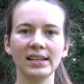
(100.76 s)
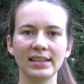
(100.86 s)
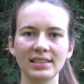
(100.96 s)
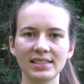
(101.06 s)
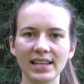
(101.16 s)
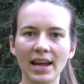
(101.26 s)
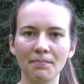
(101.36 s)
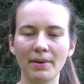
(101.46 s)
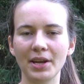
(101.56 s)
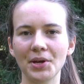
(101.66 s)
Let's
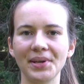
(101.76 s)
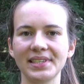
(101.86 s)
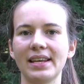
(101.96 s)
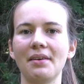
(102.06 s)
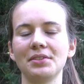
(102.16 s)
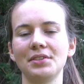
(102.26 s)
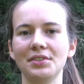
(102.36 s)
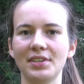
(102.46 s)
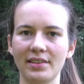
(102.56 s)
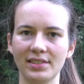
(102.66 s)
start by going down to
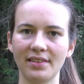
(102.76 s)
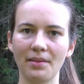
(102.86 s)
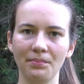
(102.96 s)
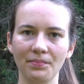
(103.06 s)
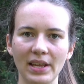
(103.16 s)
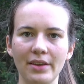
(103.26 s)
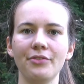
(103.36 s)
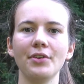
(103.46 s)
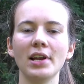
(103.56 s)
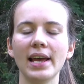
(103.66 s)
chest then.
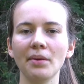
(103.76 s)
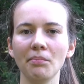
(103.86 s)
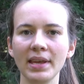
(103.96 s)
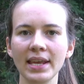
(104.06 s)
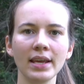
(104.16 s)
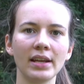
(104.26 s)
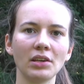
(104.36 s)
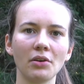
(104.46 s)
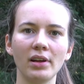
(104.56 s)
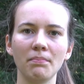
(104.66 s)
If you're like me
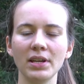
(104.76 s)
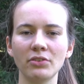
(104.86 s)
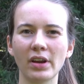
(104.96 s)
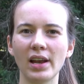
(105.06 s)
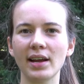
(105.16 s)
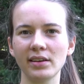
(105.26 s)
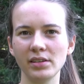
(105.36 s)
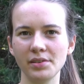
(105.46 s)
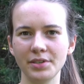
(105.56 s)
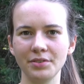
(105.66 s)
and you're a bit
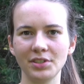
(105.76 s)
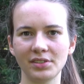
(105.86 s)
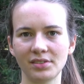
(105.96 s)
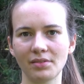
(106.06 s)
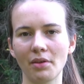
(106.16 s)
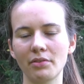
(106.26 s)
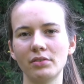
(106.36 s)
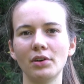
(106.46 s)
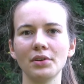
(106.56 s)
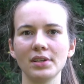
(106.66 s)
reluctant to just
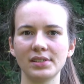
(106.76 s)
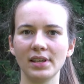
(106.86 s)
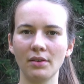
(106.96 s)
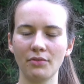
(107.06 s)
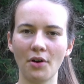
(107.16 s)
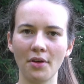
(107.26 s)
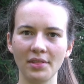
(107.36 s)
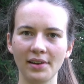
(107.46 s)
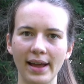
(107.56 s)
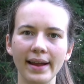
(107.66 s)
throw yourself
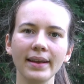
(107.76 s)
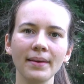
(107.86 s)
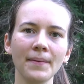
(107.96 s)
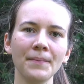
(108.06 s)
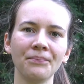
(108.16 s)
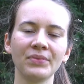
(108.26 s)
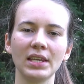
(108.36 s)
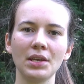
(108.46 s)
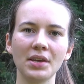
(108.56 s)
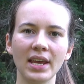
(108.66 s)
on the line,
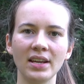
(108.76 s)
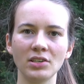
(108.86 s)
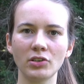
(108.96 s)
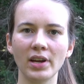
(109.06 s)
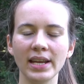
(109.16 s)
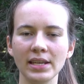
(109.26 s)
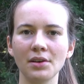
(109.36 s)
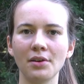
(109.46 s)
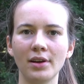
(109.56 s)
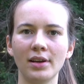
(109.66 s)
you can train
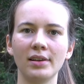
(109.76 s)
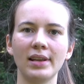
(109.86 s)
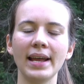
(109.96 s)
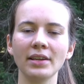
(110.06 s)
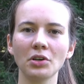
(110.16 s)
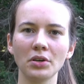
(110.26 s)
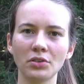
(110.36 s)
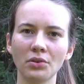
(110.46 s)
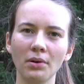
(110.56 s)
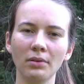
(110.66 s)
your line
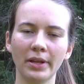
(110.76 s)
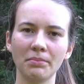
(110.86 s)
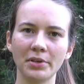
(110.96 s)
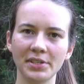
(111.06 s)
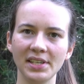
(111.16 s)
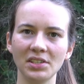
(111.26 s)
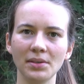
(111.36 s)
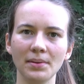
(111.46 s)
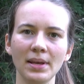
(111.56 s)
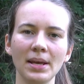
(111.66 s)
control and precision